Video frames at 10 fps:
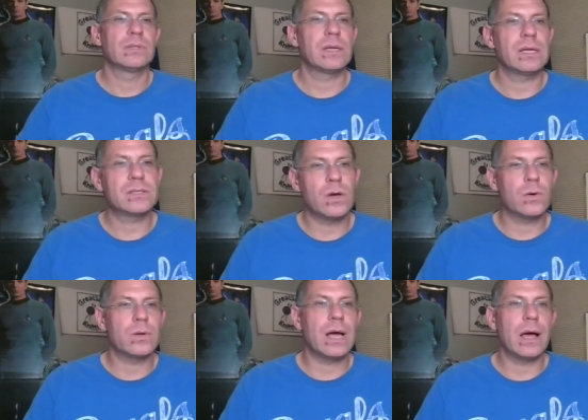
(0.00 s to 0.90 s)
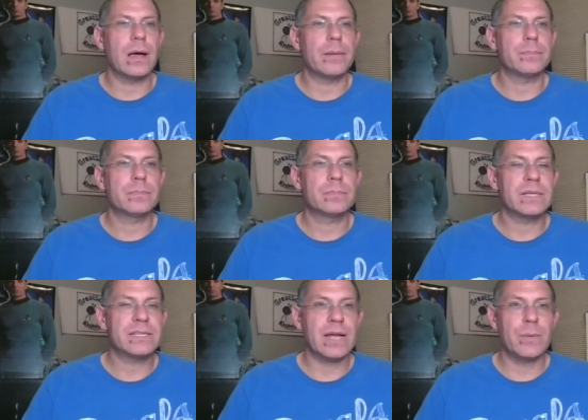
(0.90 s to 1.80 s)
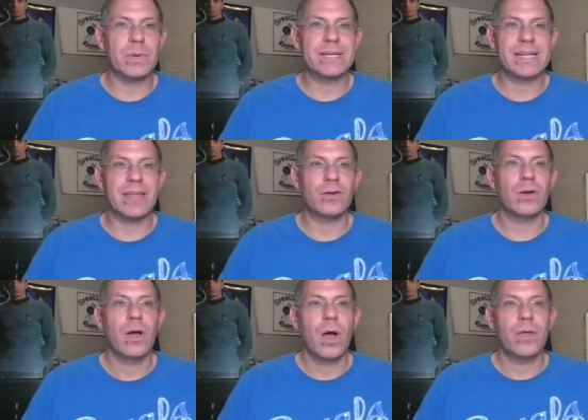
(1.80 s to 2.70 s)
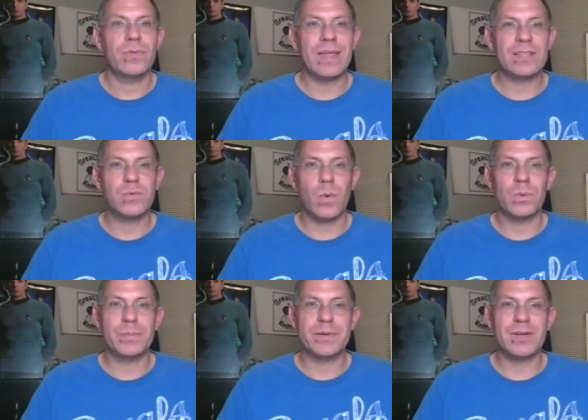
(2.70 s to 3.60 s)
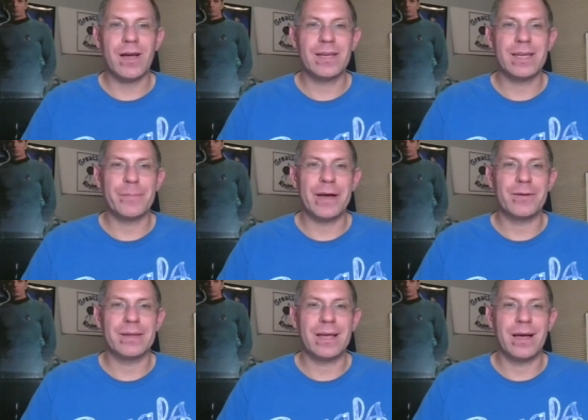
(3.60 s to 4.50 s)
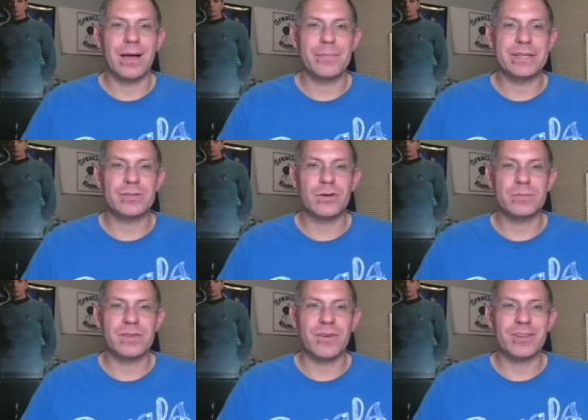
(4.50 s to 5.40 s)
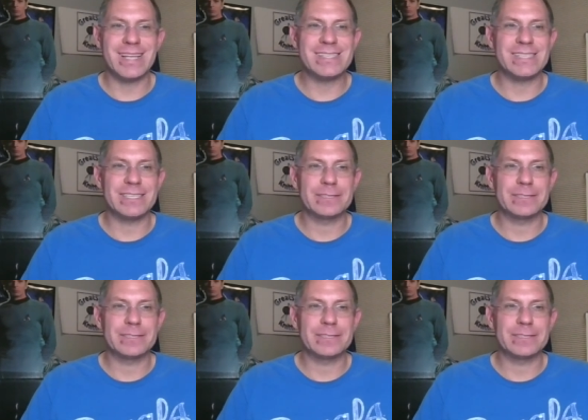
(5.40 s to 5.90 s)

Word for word: And so next time we get together, that's what we'll be talking about in terms of our lesson.